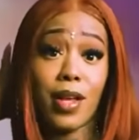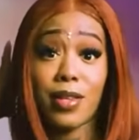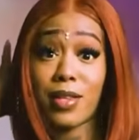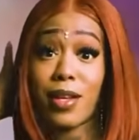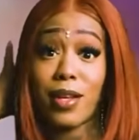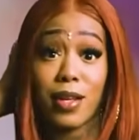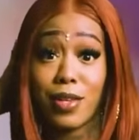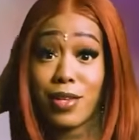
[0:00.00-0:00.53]
Let's
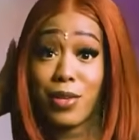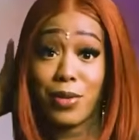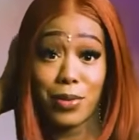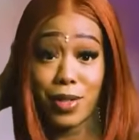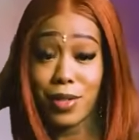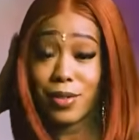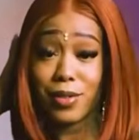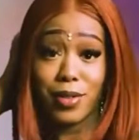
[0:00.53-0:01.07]
get into
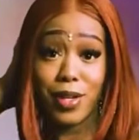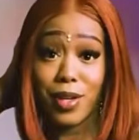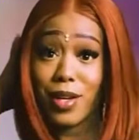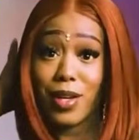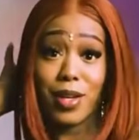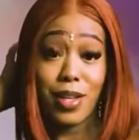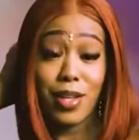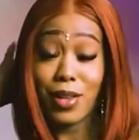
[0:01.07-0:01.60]
it.
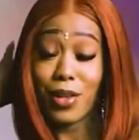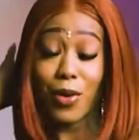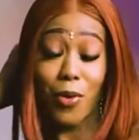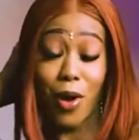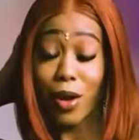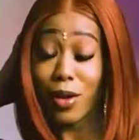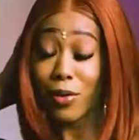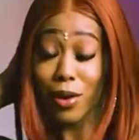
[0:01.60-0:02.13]
They're
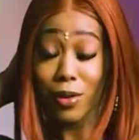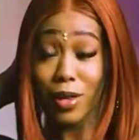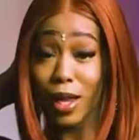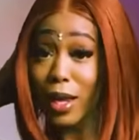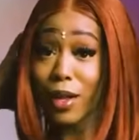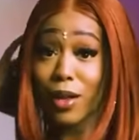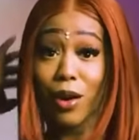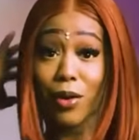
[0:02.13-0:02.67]
walking around
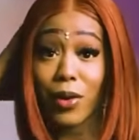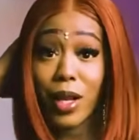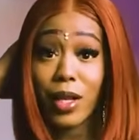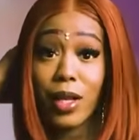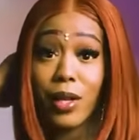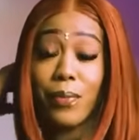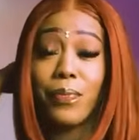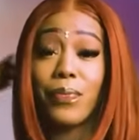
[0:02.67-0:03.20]
naked
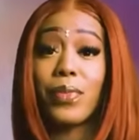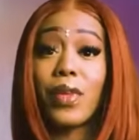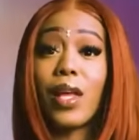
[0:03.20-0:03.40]
already,